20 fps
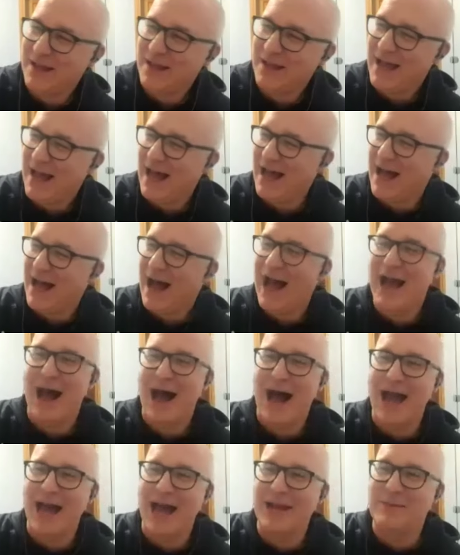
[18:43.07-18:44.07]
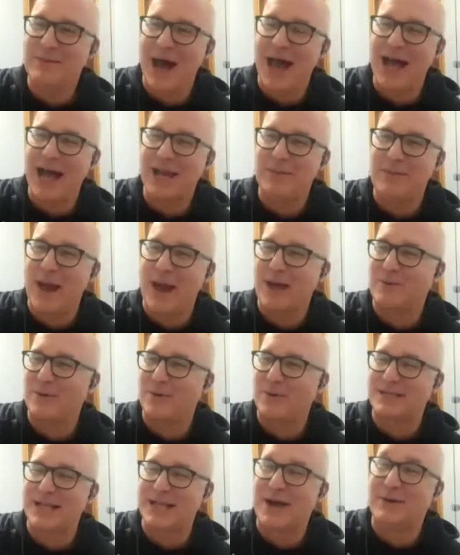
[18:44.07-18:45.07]
uh, I, had it, I had the
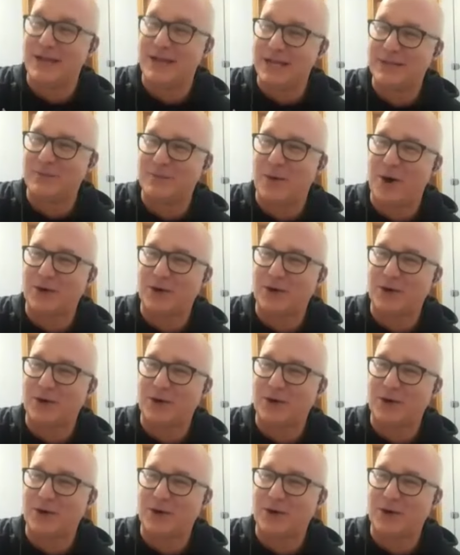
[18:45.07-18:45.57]
backwards now. It is more.